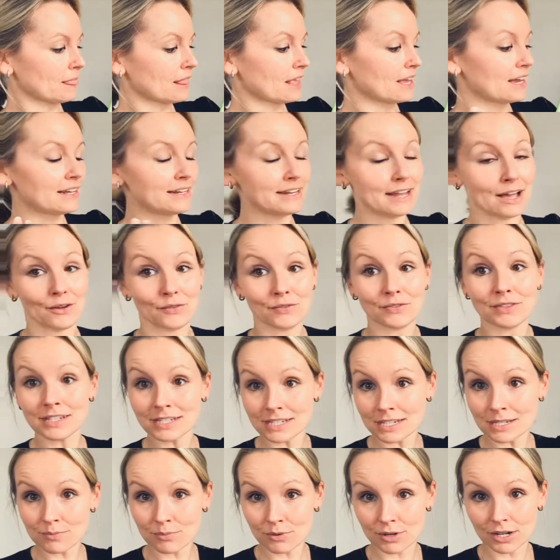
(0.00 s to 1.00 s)
Now, this
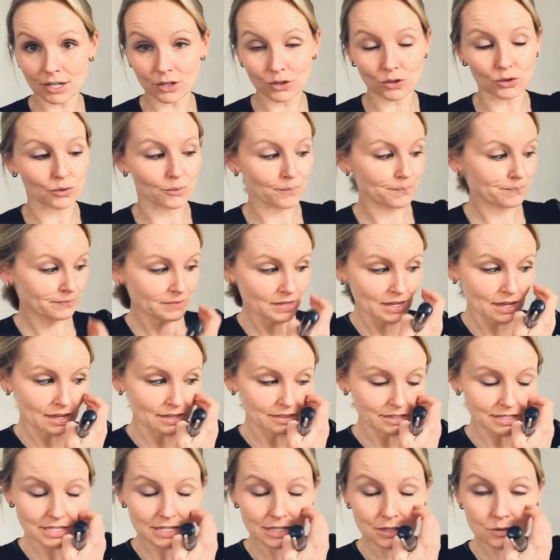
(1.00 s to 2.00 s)
is pretty cool. And
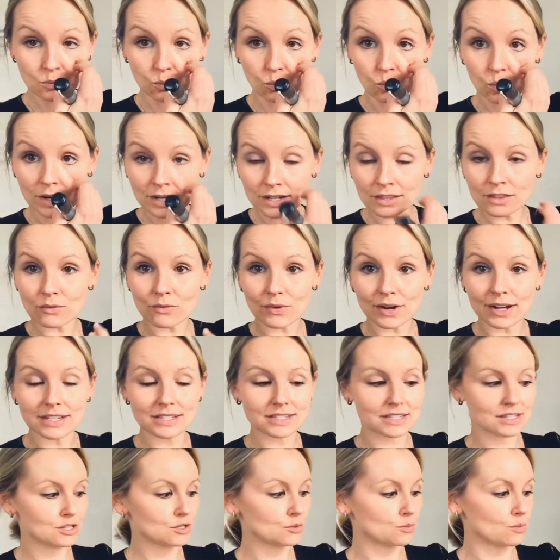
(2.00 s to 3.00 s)
this is one of the
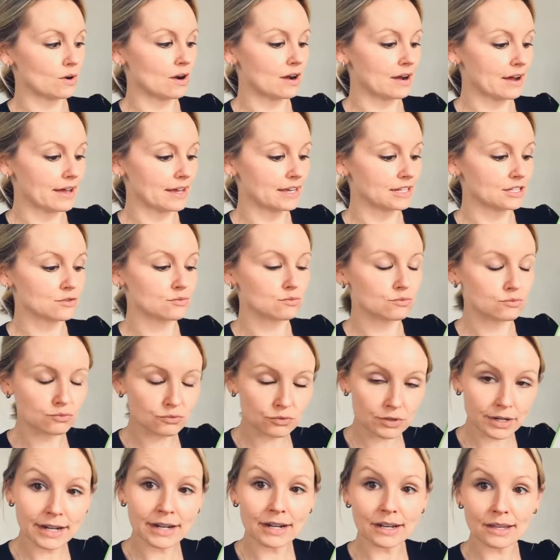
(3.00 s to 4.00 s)
reasons why it's
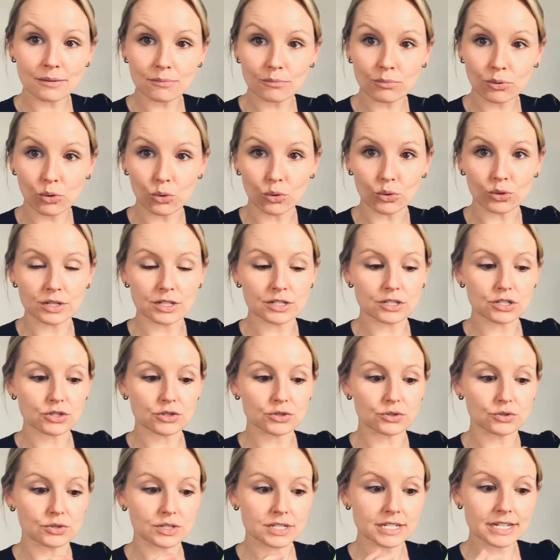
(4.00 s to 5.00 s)
really important
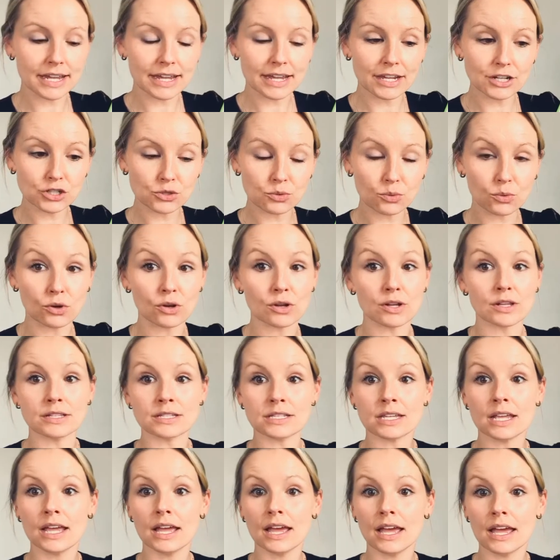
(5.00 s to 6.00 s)
to teach
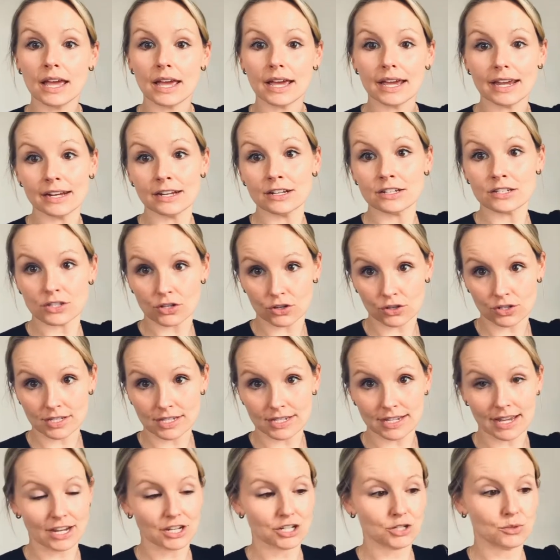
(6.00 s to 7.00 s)
words in
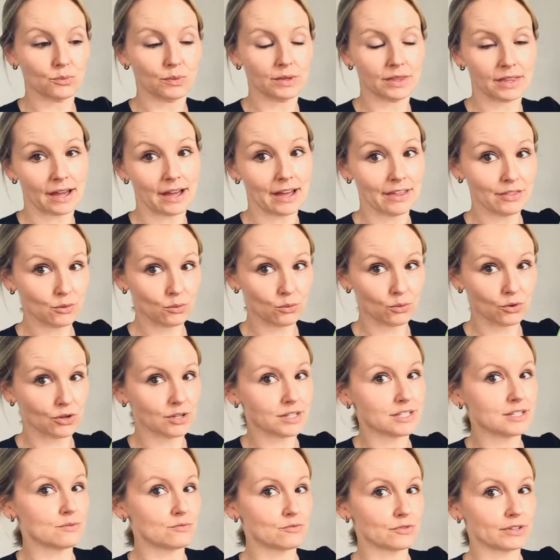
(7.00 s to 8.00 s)
association with other
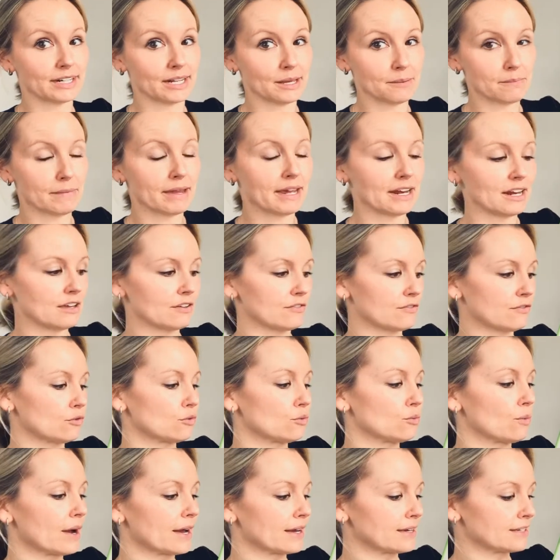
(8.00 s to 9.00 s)
words in really meaningful
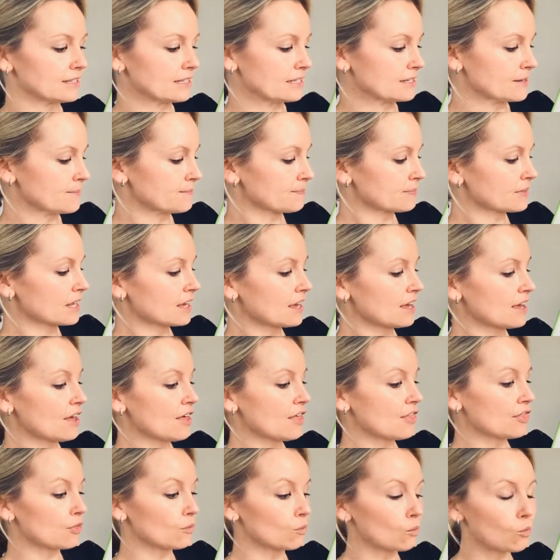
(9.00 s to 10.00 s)
ways.
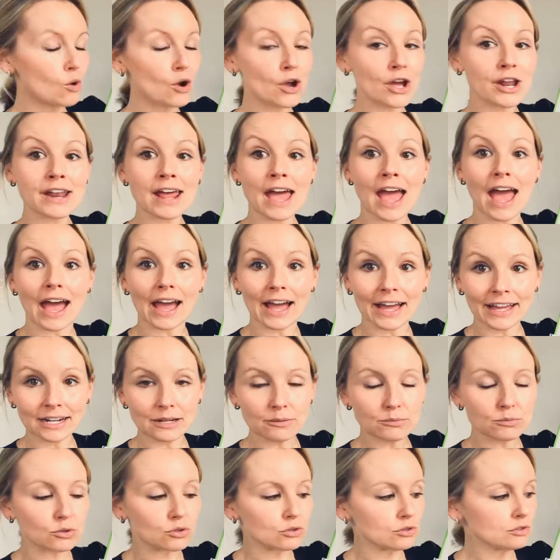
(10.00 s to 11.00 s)
The word
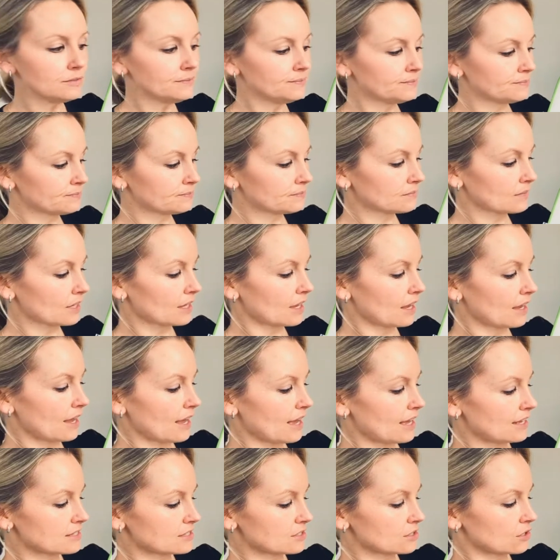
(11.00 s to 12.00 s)
animal
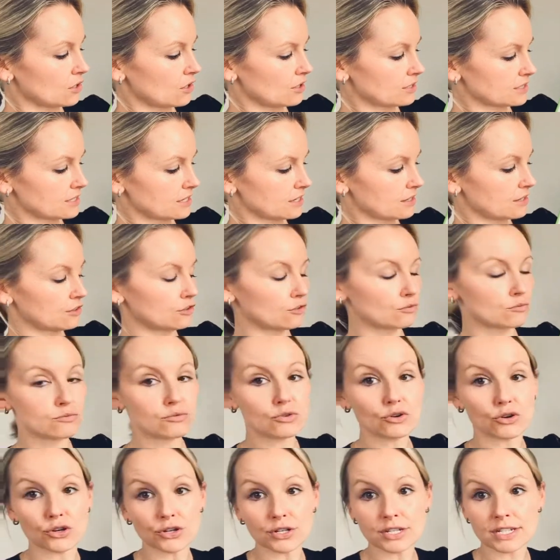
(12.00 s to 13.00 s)
has got the
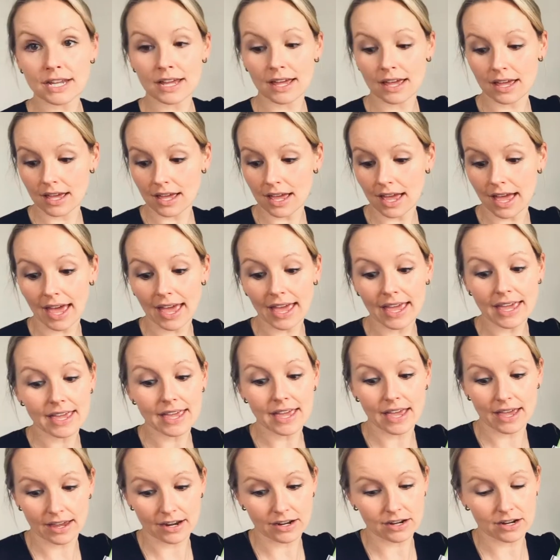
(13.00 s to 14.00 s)
root
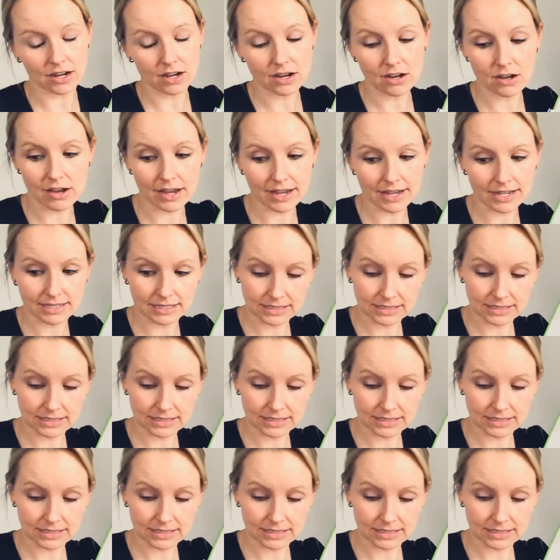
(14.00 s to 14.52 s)
A-N-I,